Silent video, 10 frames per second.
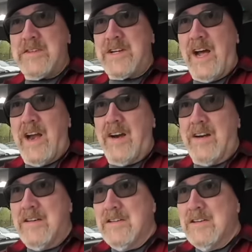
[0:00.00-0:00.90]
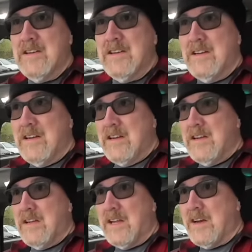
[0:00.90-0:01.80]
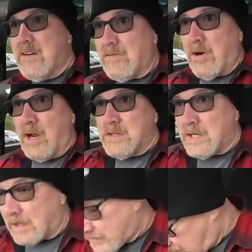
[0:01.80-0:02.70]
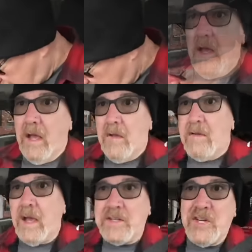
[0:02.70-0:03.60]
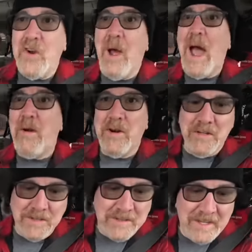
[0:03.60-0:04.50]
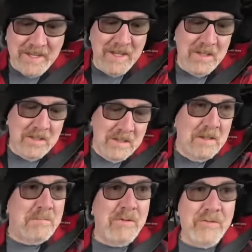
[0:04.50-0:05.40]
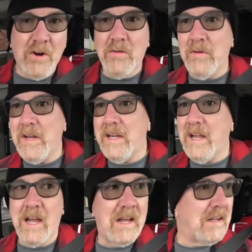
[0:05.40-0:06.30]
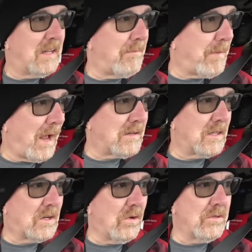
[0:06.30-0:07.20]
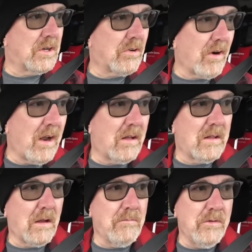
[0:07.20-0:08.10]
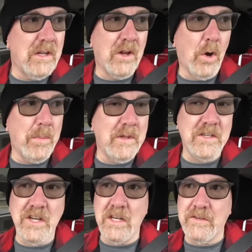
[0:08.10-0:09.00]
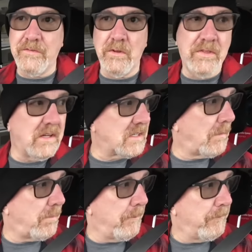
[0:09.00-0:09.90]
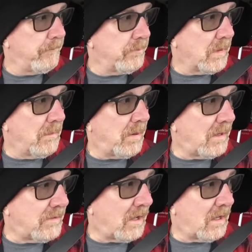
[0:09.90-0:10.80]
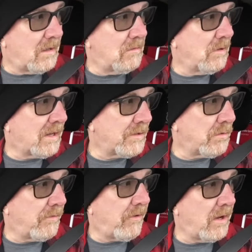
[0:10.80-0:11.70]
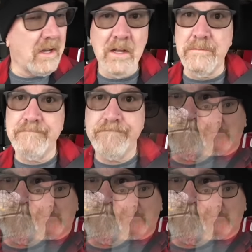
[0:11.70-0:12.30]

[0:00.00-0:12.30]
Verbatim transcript: Tire here in Rochester we got two hours to kill before we uh, get back to the Golden Corral. I'm really hoping they change a few things up, but uh, I guess we'll find out.